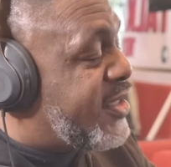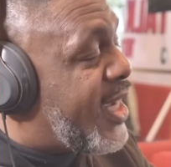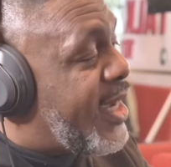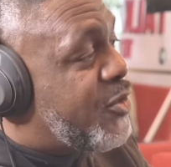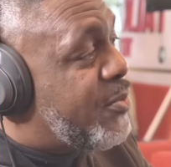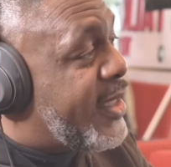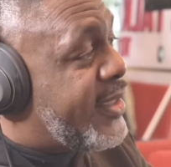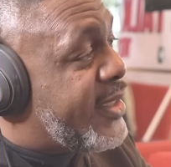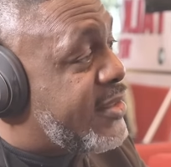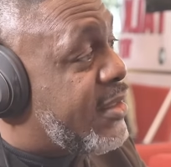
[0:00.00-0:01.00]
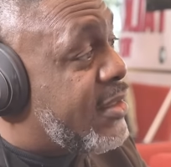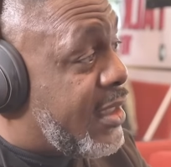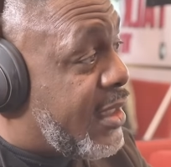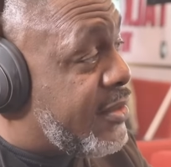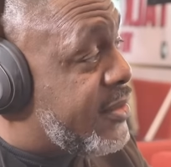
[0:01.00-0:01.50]
time when you made that song
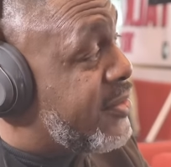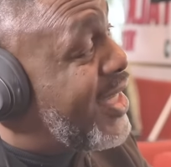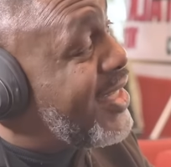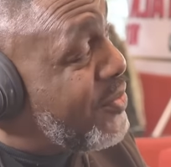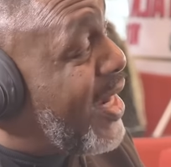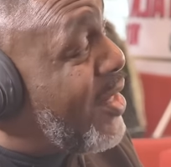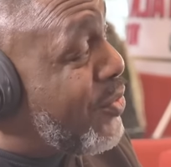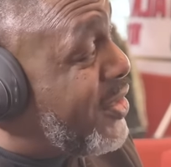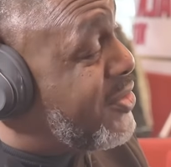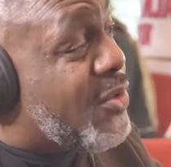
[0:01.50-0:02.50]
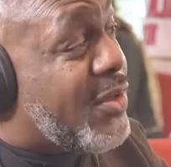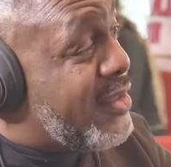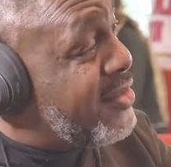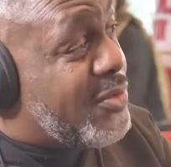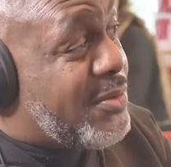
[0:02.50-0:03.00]
Colors, because that's when I really started to
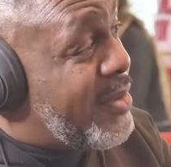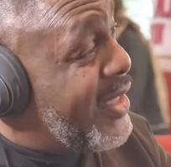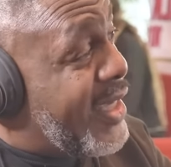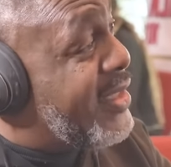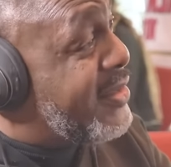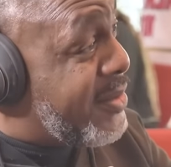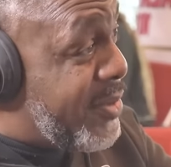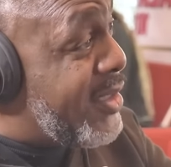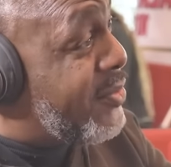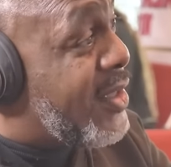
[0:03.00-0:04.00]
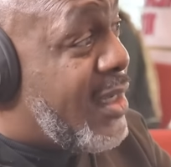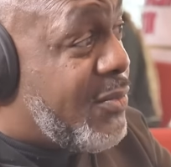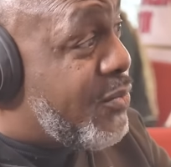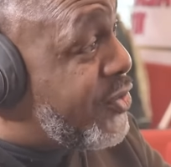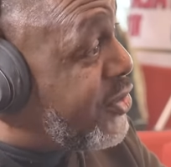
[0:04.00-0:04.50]
know about gangs. I'm being
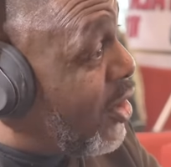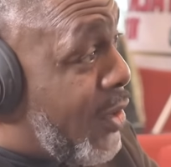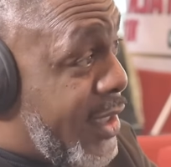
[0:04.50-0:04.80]
so